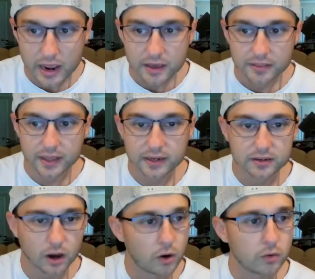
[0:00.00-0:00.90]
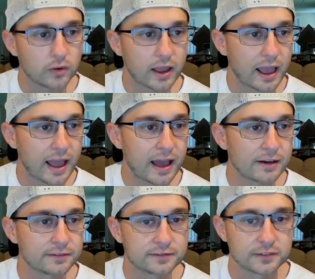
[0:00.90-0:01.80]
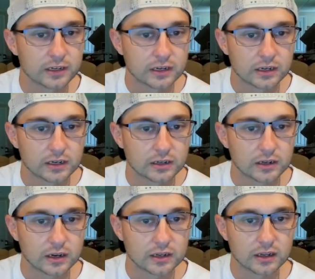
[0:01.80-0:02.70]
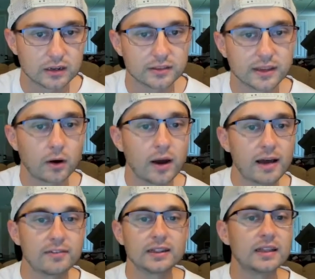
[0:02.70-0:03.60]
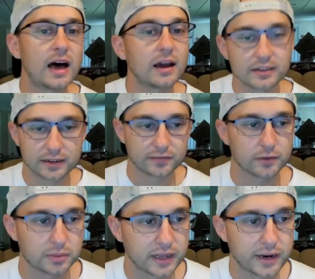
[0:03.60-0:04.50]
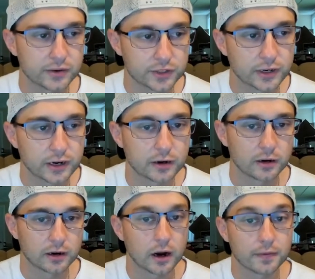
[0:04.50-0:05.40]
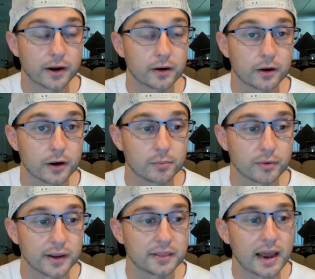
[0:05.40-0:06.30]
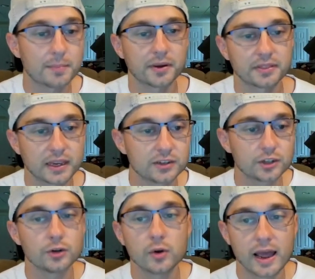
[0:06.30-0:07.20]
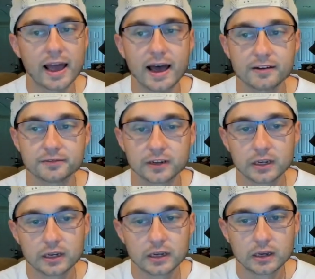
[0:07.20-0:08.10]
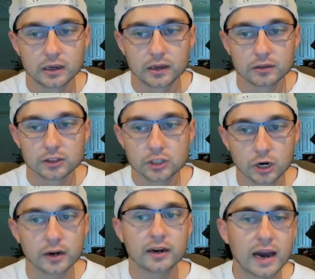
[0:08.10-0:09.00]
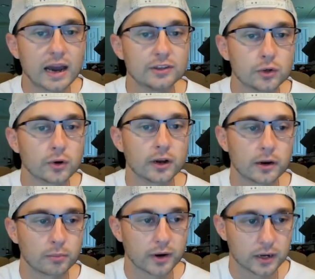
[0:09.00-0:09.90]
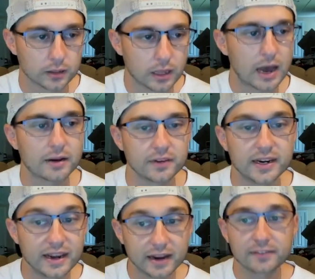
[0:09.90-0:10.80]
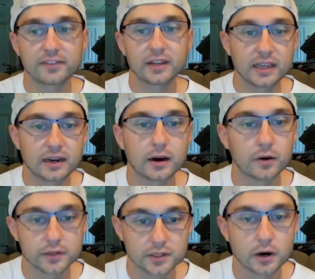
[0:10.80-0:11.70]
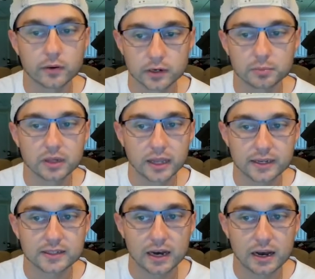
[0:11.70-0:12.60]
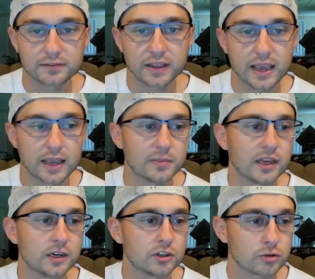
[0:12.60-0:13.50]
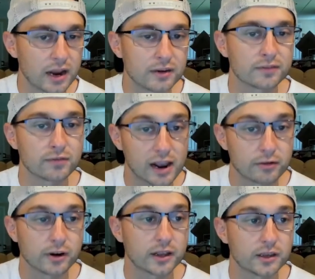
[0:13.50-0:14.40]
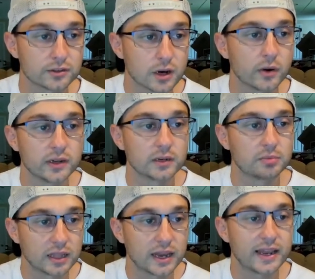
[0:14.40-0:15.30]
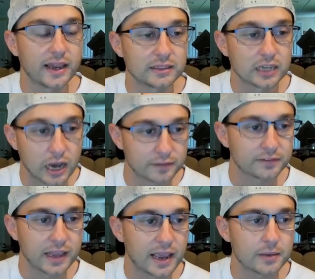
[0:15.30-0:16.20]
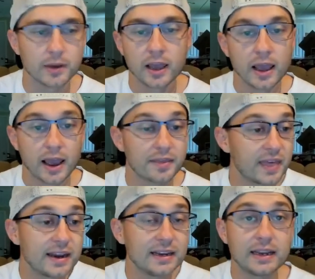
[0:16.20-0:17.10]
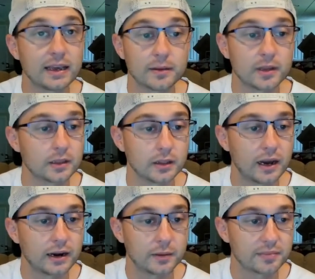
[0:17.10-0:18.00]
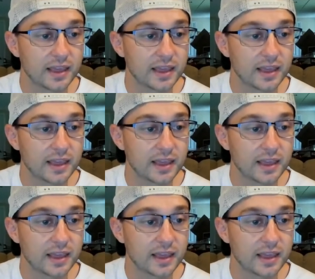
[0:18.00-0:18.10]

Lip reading: They don't have a lot of different players that are gonna bring that, but they do have certain guys who are going to bring a lot of it. Nick Foligno is going to play a tough game, and Trent Frederick is going to play a tough game. And they need him in the lineup.